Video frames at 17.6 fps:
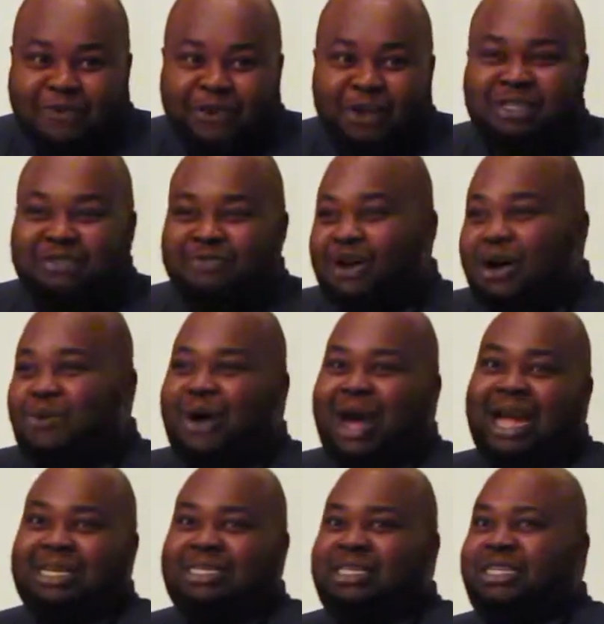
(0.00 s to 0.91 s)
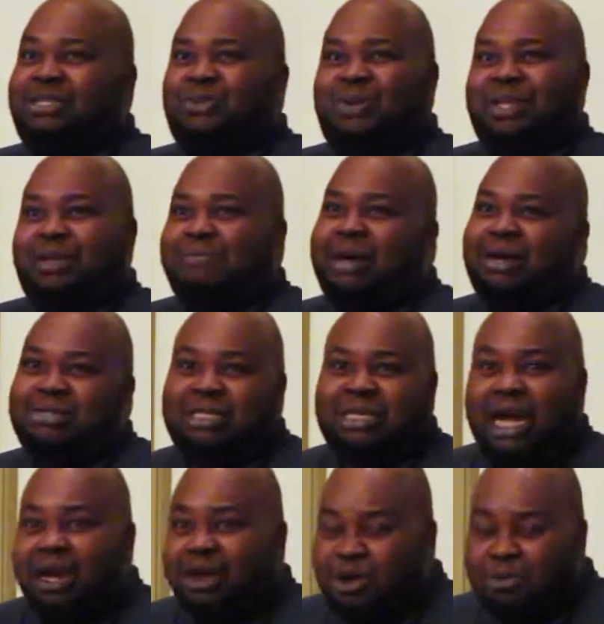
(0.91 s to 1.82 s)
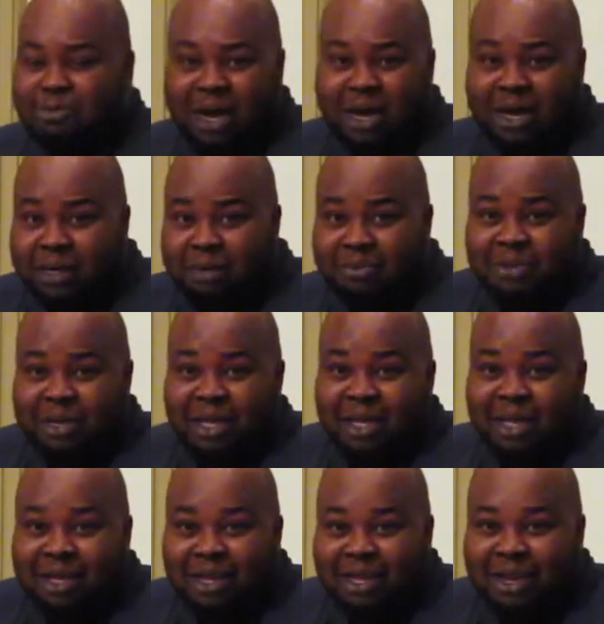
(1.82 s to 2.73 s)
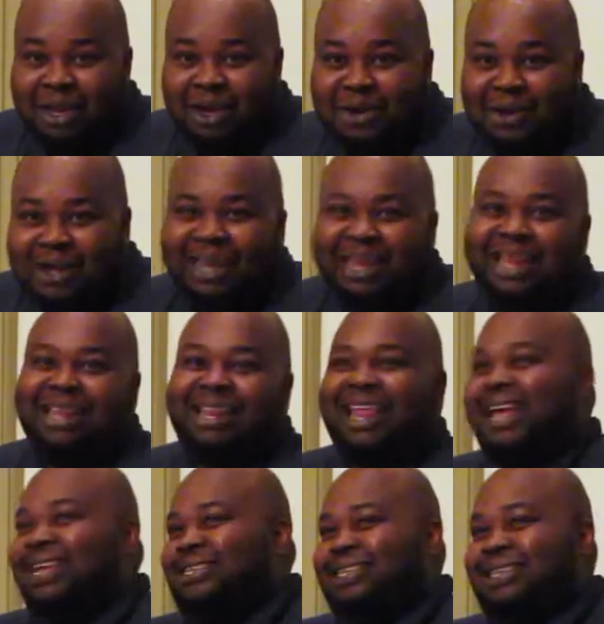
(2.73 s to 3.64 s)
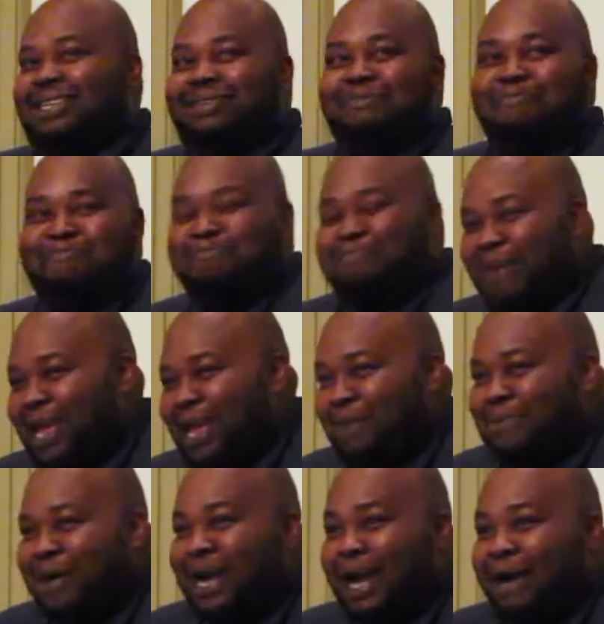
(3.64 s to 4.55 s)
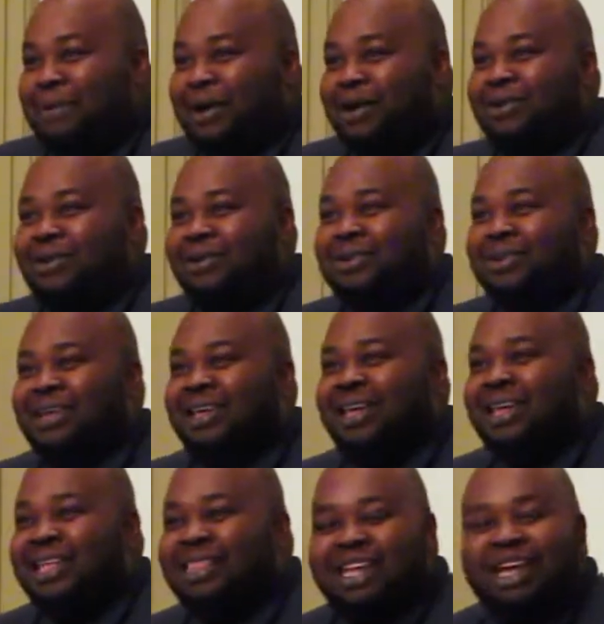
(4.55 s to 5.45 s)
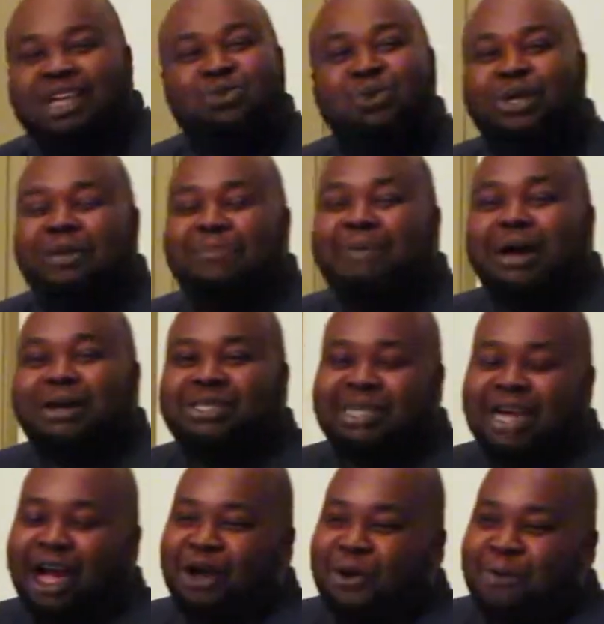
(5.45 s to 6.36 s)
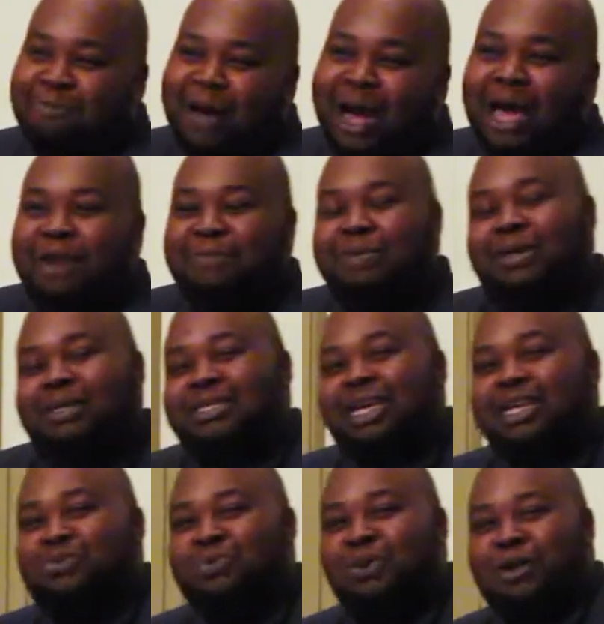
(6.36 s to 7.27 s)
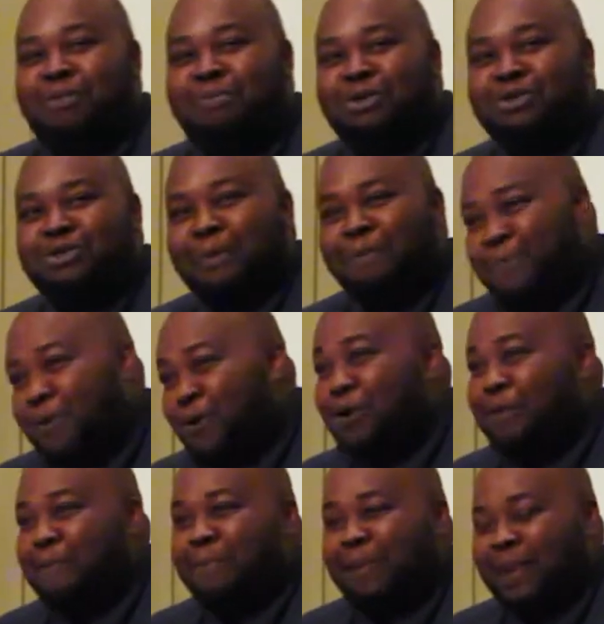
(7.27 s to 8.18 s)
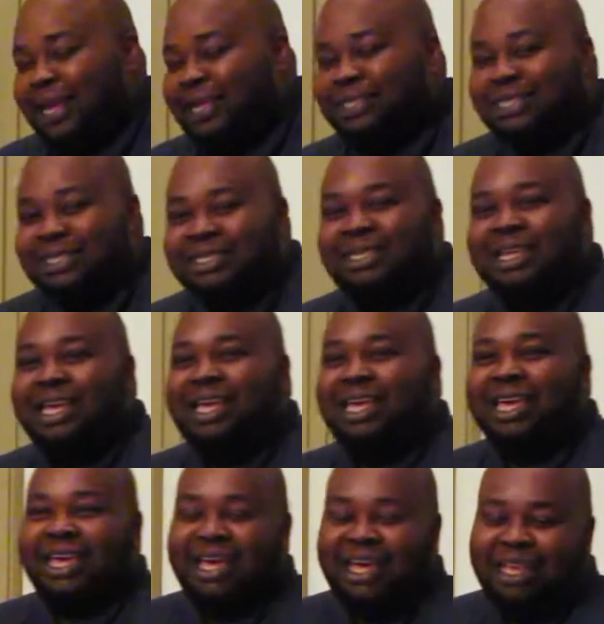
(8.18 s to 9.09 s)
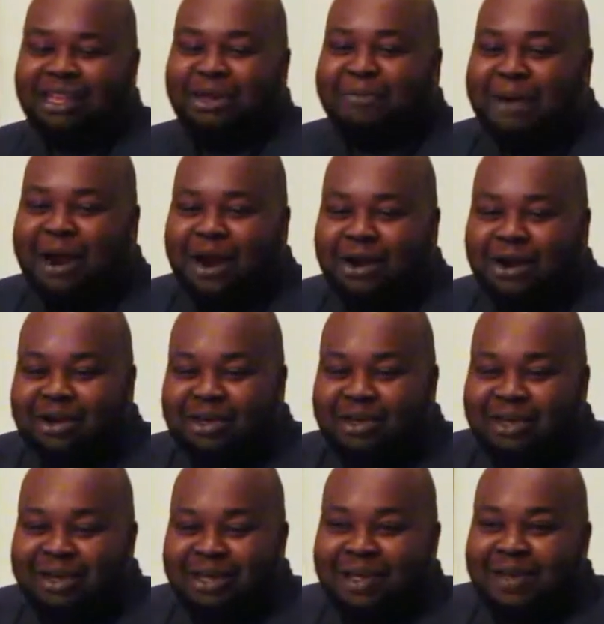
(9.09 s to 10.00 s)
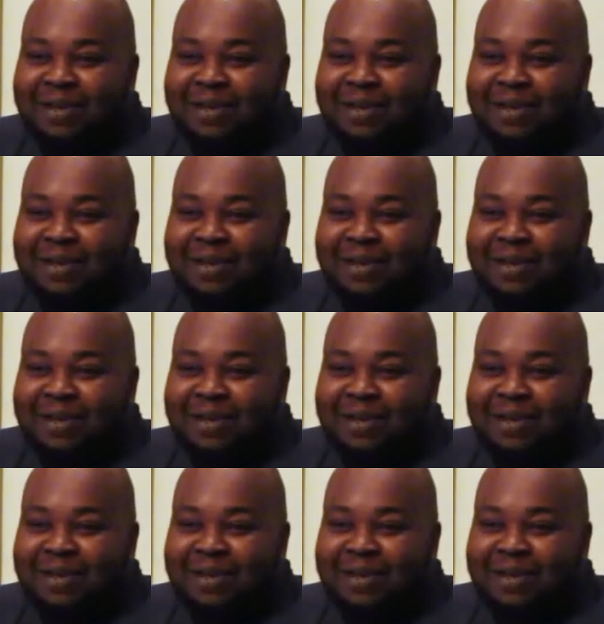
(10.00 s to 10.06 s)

First of all, why is she tweeting about Shockoe Bottom? You know, and then that, bam, I got my hook. They're tweeting about Shockoe Bottom because that's one of the most important places in America.